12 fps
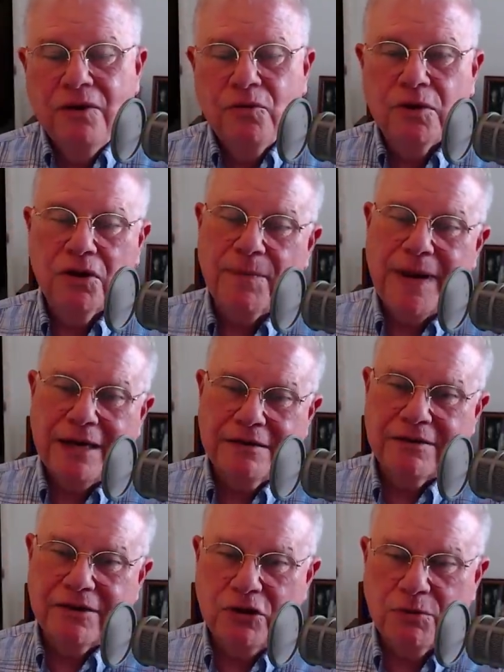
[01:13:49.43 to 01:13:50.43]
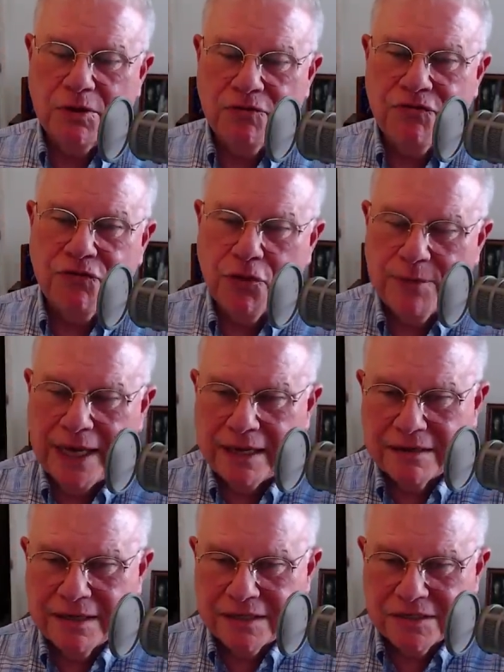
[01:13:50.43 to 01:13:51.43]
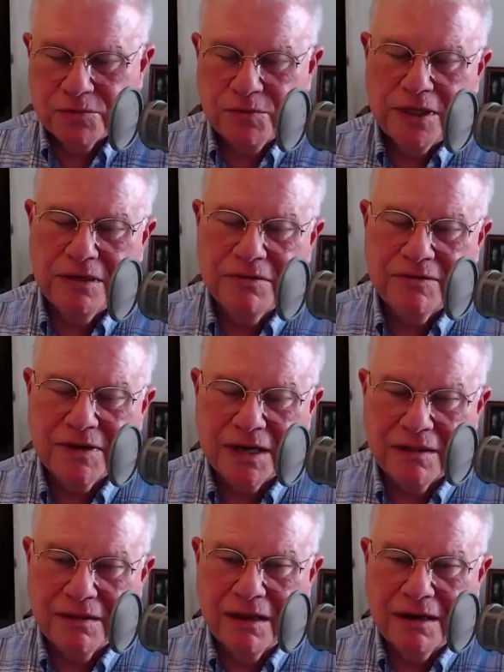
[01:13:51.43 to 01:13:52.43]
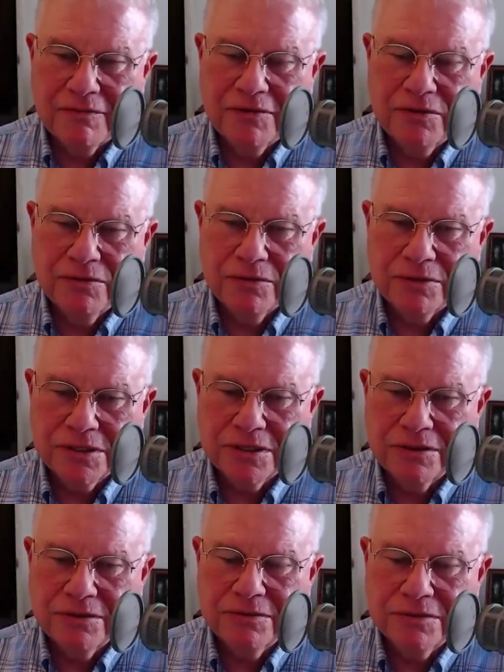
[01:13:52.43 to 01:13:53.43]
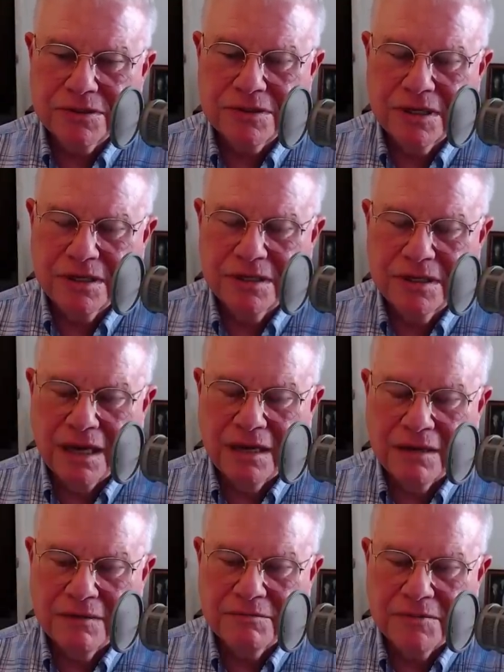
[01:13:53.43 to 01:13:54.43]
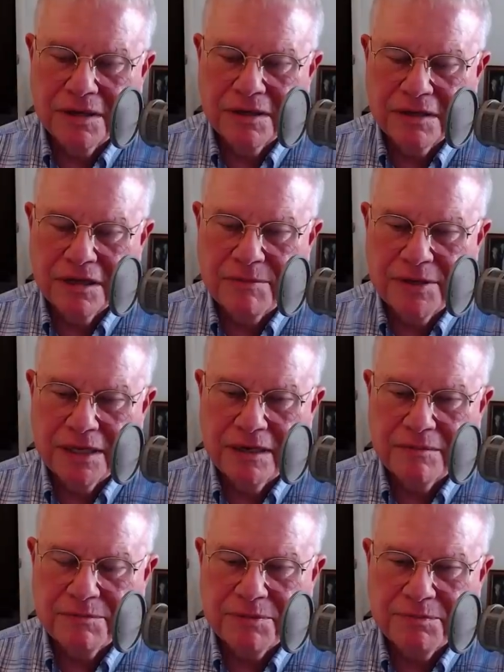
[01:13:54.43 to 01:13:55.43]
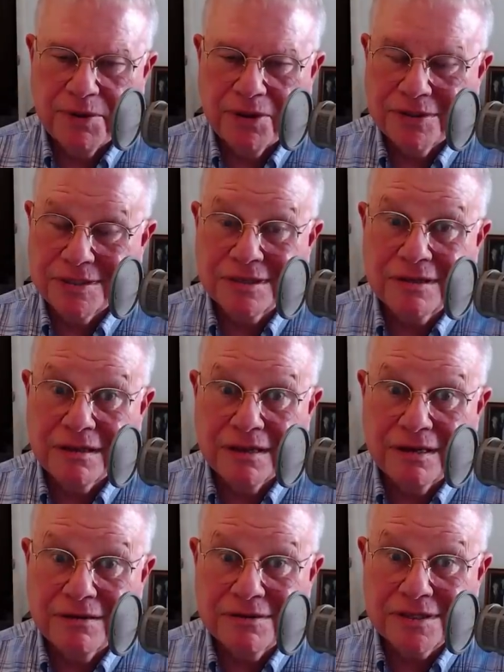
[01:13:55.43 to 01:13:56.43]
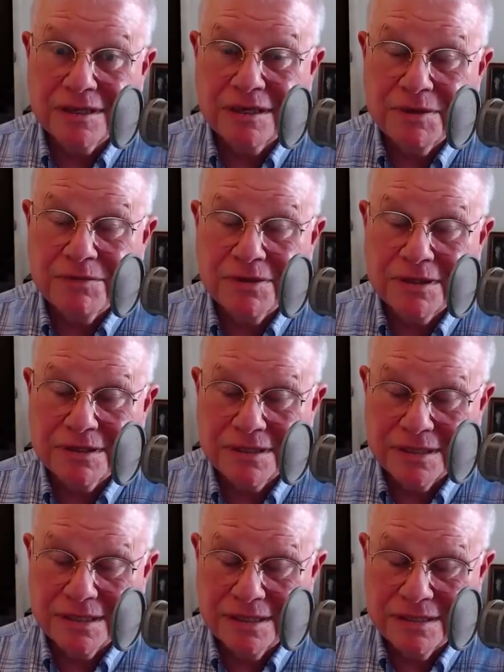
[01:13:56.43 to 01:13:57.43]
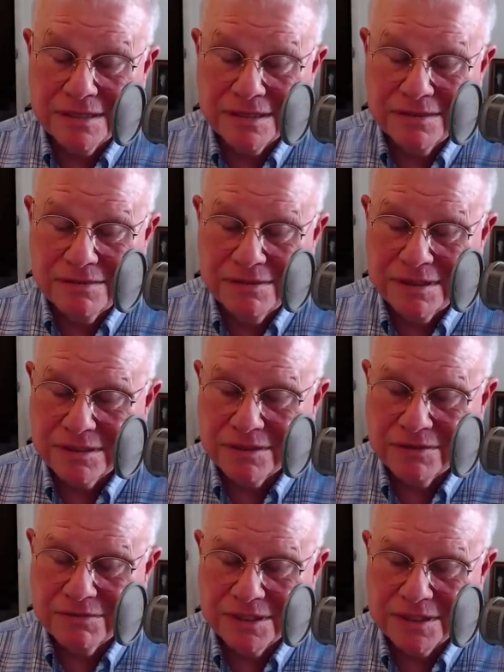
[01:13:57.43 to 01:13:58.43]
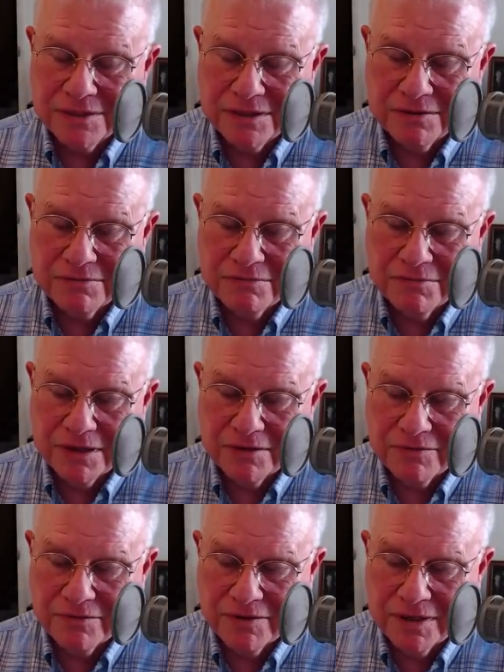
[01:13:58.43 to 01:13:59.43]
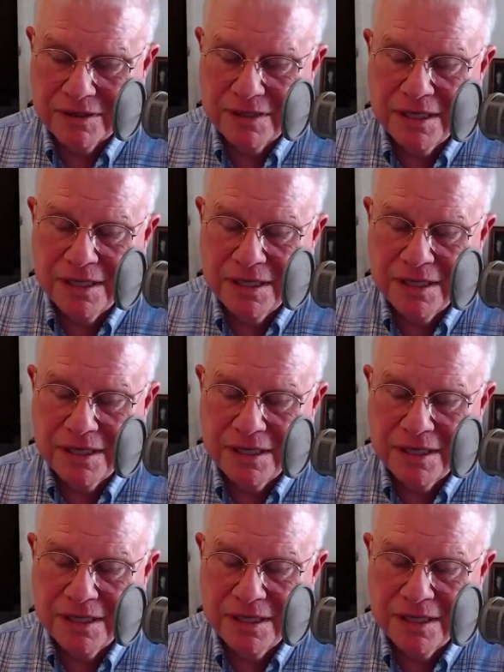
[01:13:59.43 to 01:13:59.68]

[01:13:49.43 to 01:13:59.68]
We'll go back to the normal format next week. We've got a lot of cool shows uh, coming up. Paul Sinclair is going to be with us again soon. He's always a wonderful one.